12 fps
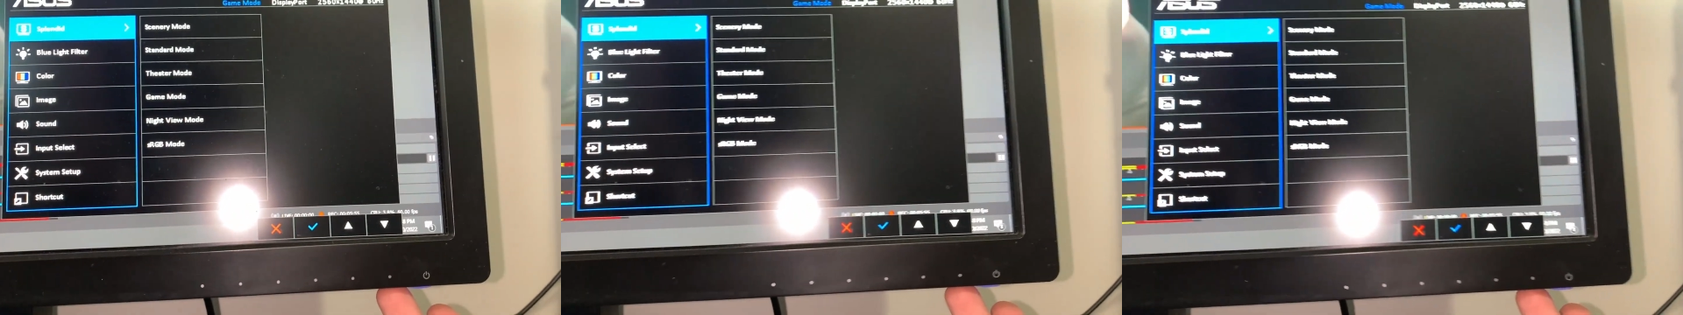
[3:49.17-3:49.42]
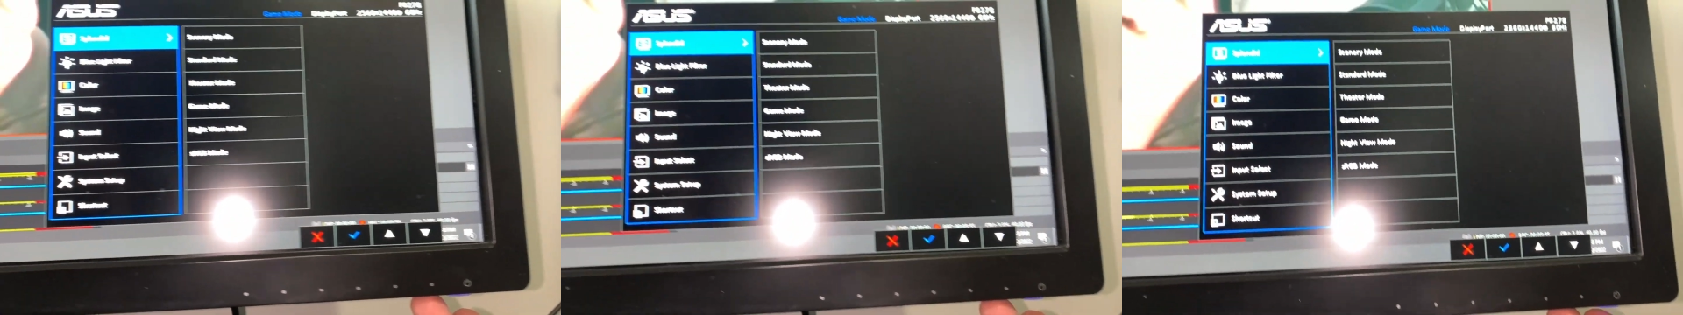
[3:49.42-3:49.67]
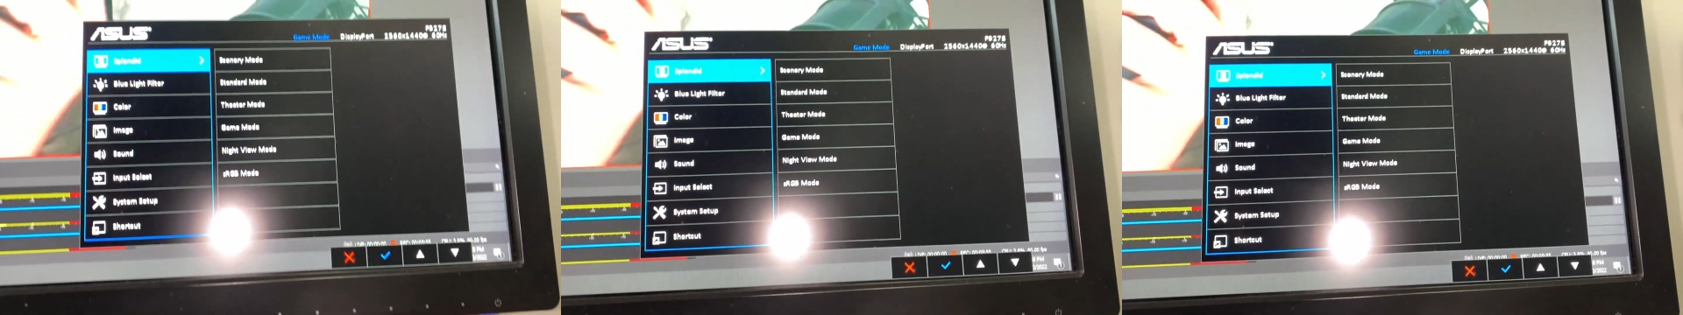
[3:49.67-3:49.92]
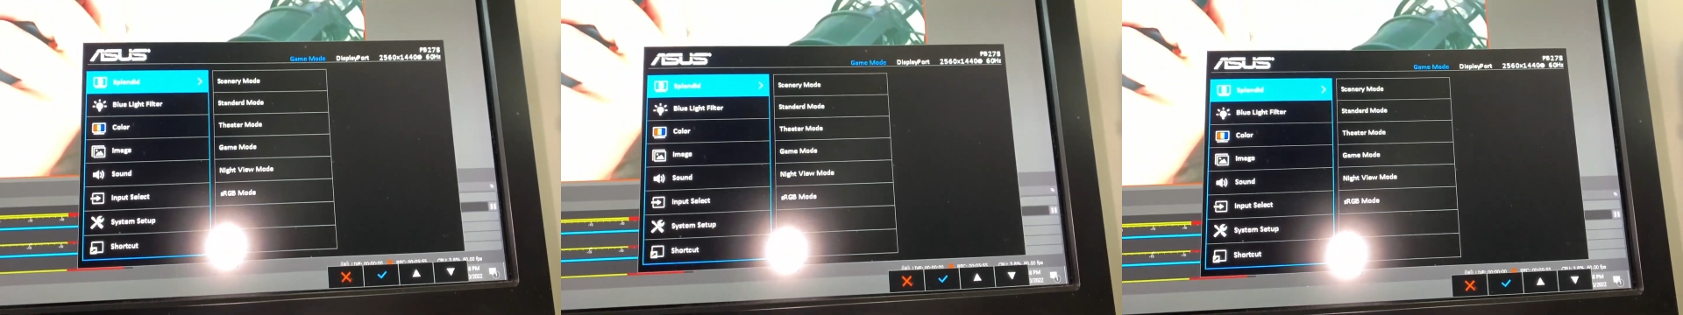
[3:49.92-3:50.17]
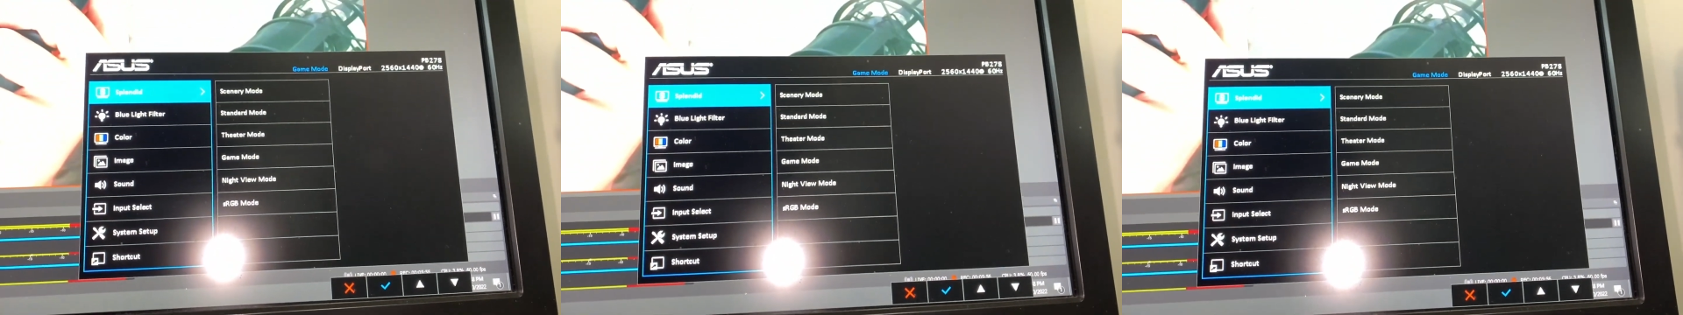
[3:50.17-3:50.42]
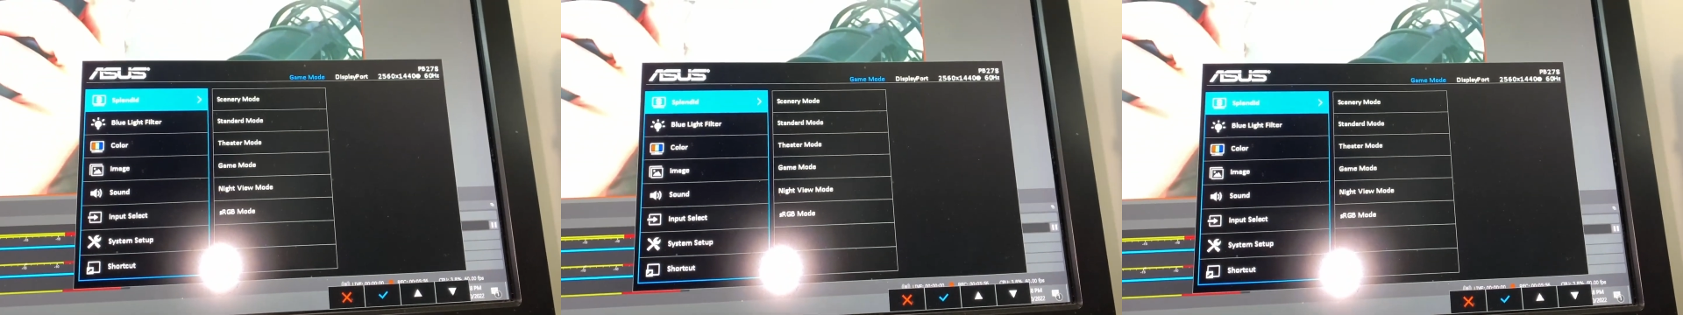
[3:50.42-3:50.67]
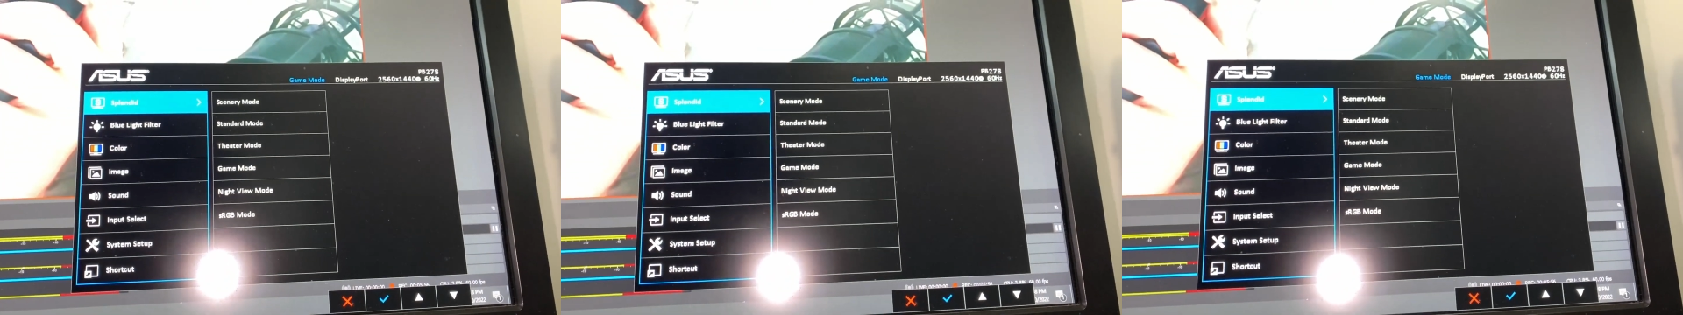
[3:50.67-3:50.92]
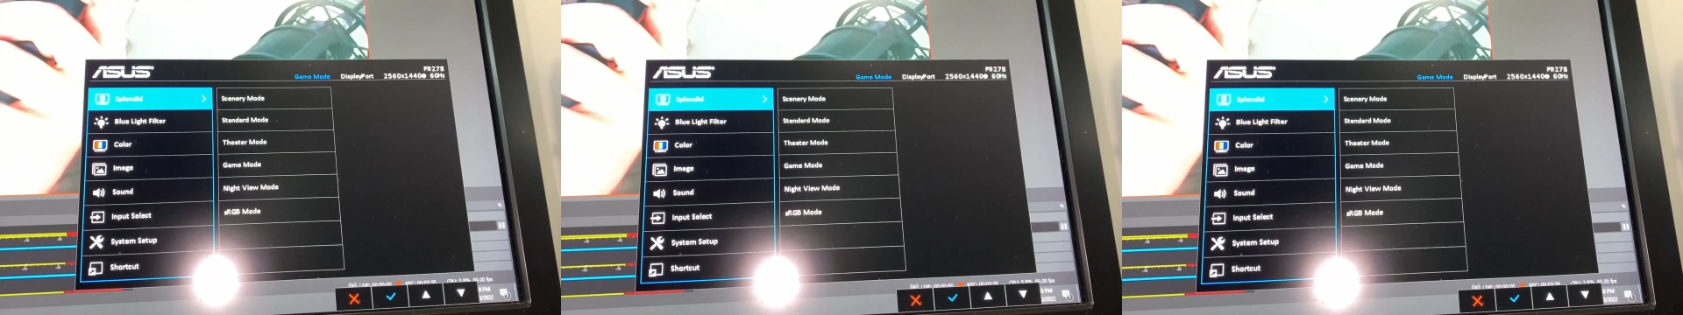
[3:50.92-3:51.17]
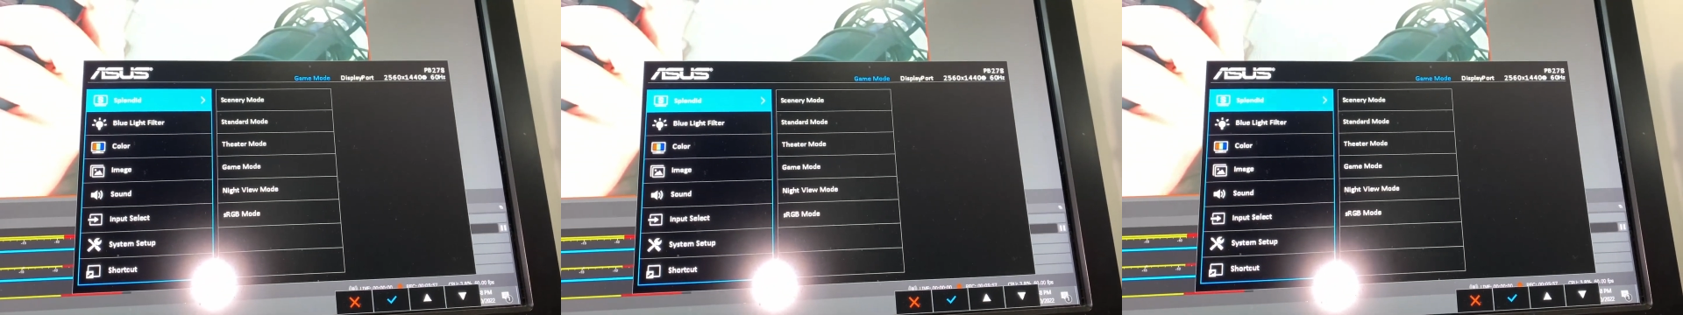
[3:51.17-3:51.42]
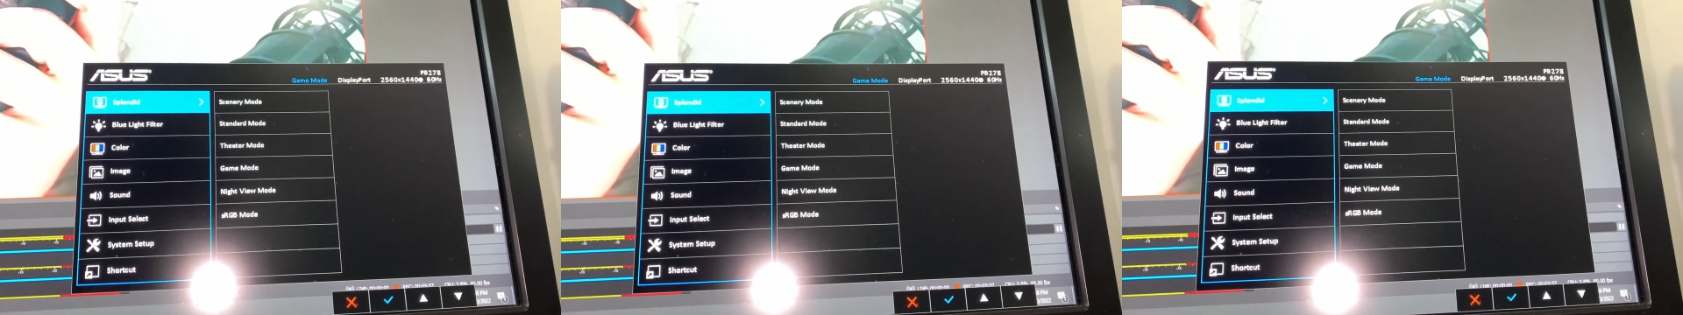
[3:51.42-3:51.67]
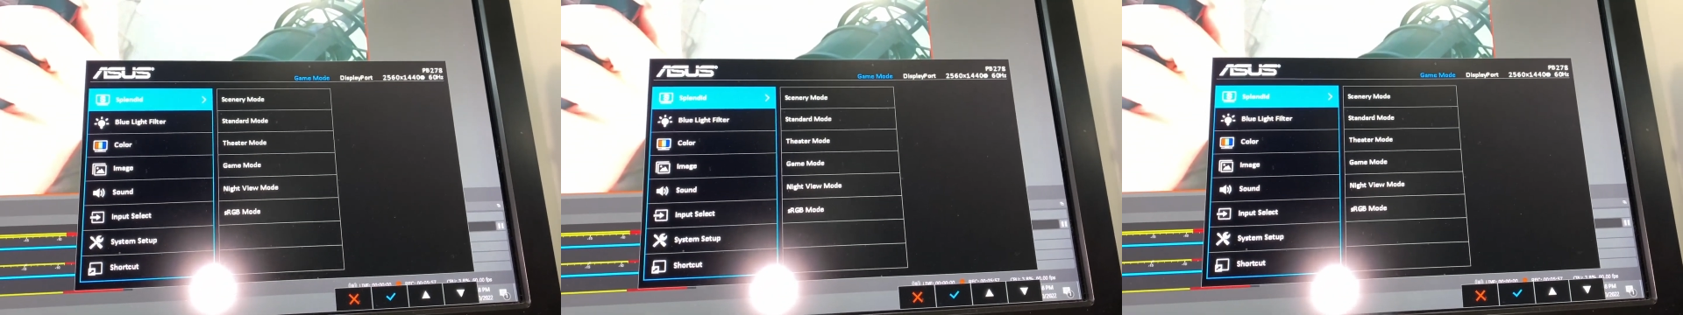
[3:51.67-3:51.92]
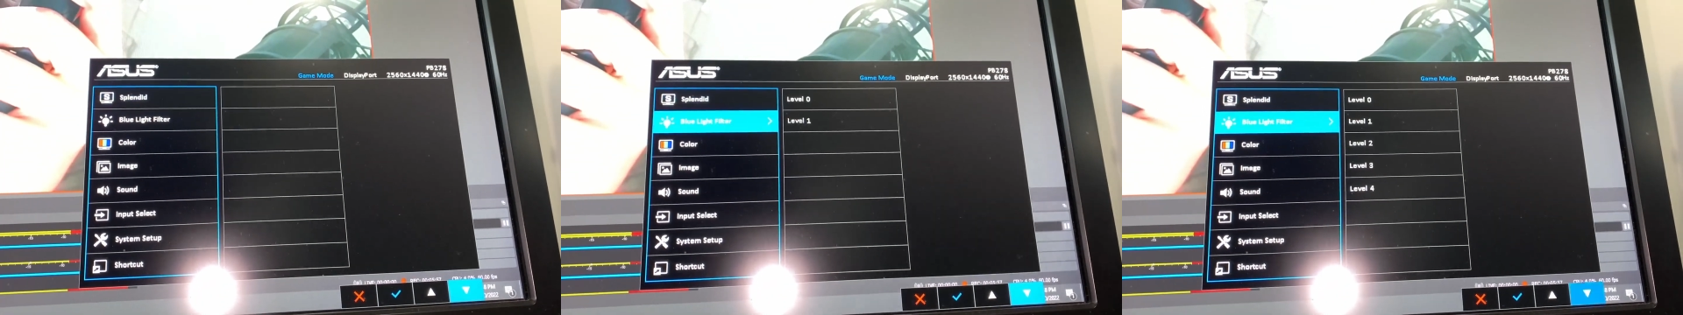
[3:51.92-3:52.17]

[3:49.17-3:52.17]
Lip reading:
Nobody's mouth can be seen.